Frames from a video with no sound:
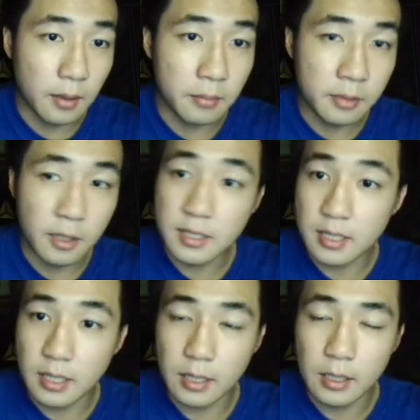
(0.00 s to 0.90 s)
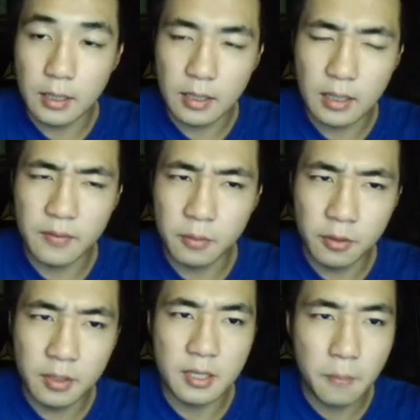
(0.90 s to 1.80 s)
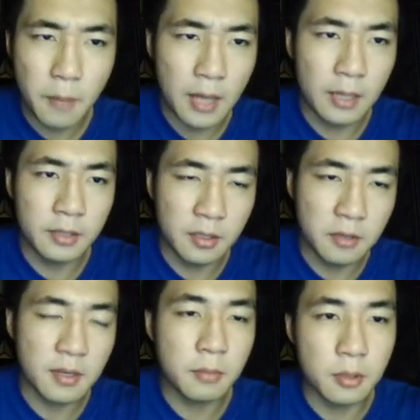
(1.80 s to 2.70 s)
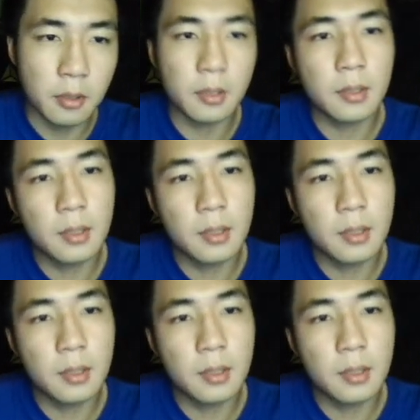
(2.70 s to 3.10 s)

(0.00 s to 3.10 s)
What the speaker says: because it's if I'm not wrong, it's a paladin of some sort.